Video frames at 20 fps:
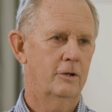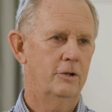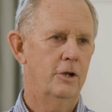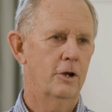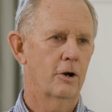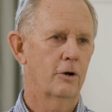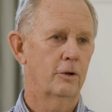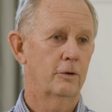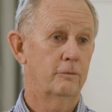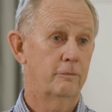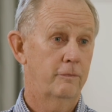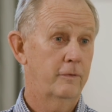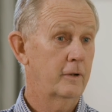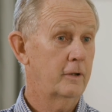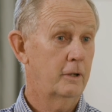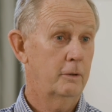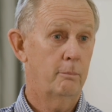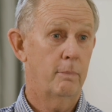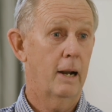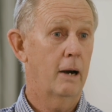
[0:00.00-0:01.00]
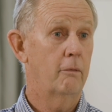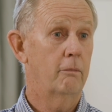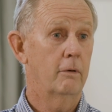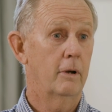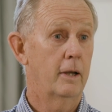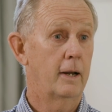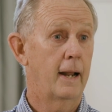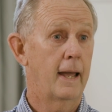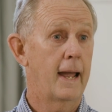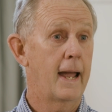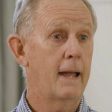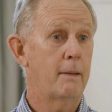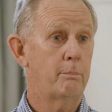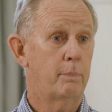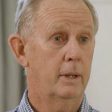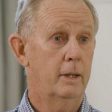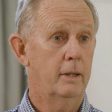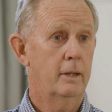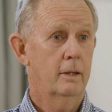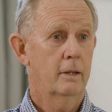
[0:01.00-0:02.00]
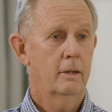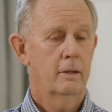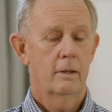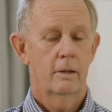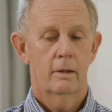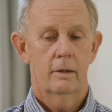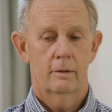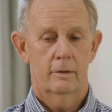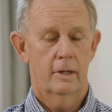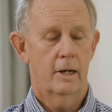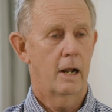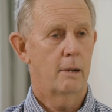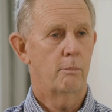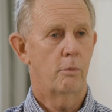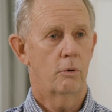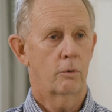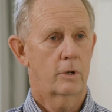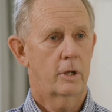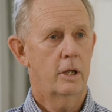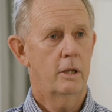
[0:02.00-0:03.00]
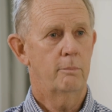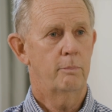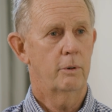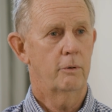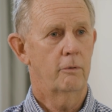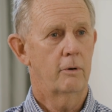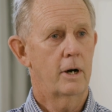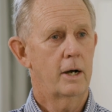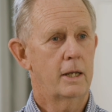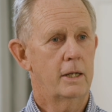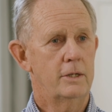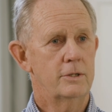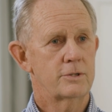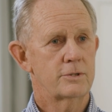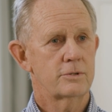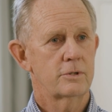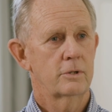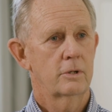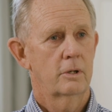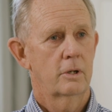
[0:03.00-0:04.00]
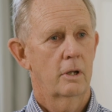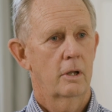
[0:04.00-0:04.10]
a yearling filly by Run Happy that I'm going to keep and race.